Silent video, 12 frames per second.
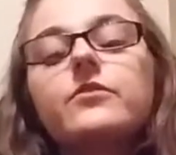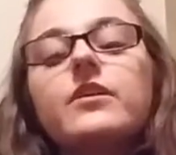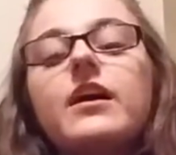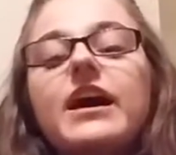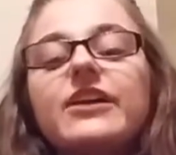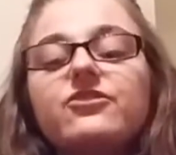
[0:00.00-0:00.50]

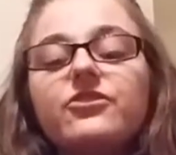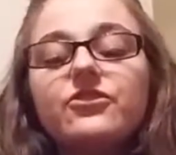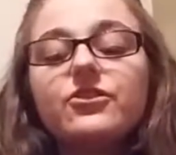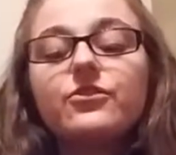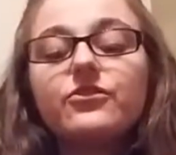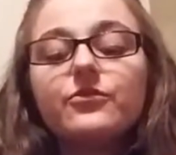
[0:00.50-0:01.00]
I just
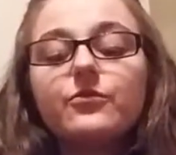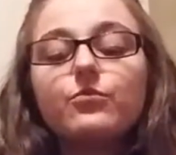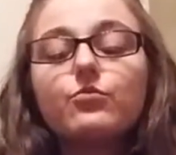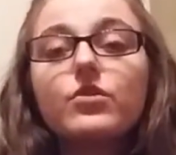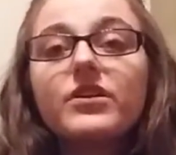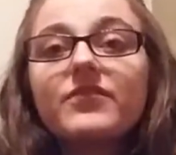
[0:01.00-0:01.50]
use
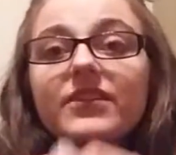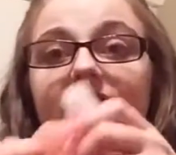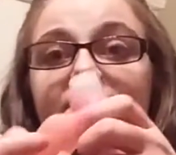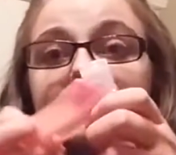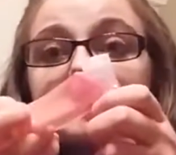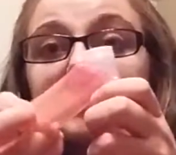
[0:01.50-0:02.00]
one of
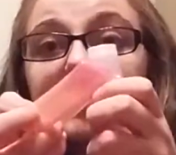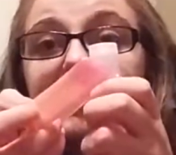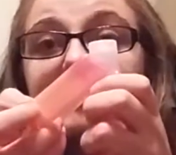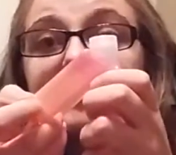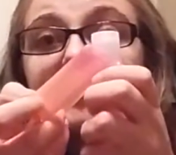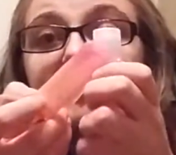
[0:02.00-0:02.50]
these hand
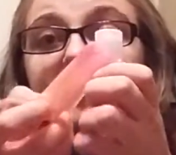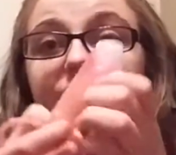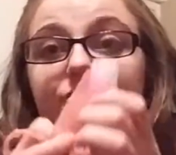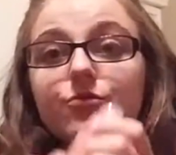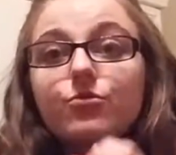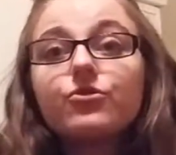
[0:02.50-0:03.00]

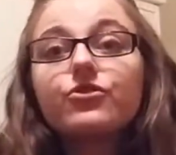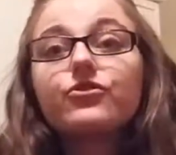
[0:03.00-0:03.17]
sanitizer holders